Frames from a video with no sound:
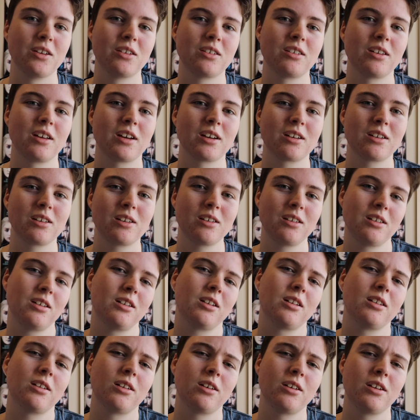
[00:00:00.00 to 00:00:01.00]
It's like
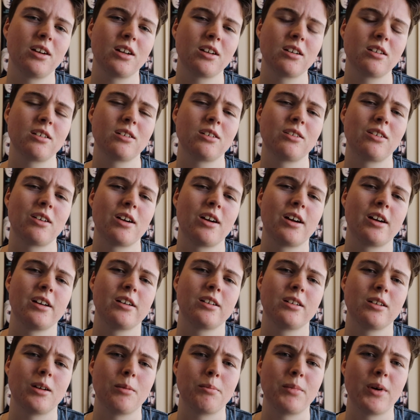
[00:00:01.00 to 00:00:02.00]
you're learning to
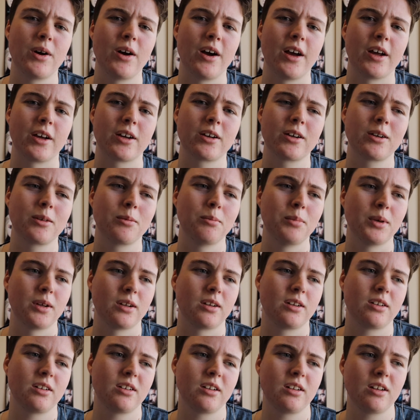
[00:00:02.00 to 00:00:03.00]
ride a bike,
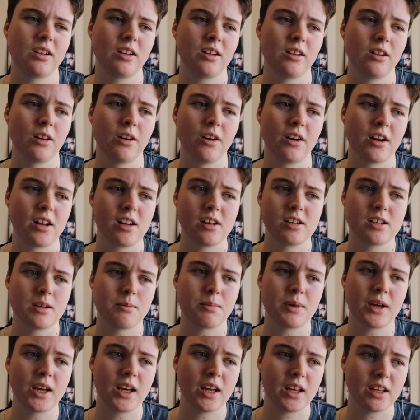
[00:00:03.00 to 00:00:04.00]
but you're learning to
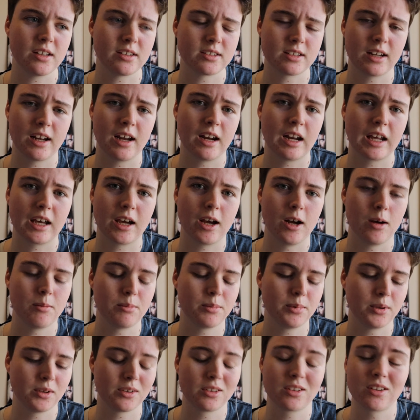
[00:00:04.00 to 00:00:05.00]
pee standing
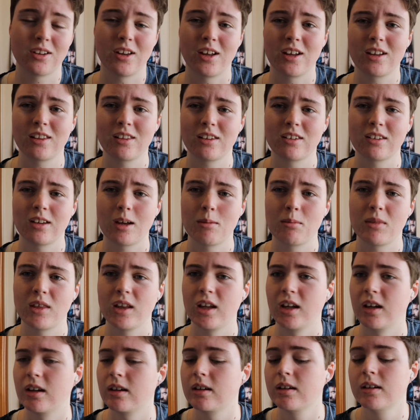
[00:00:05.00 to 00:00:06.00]
up. It's like the same
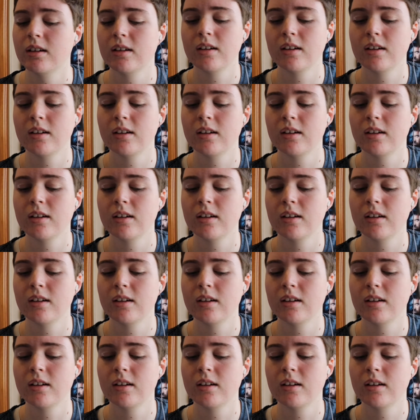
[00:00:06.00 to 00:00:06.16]
thing.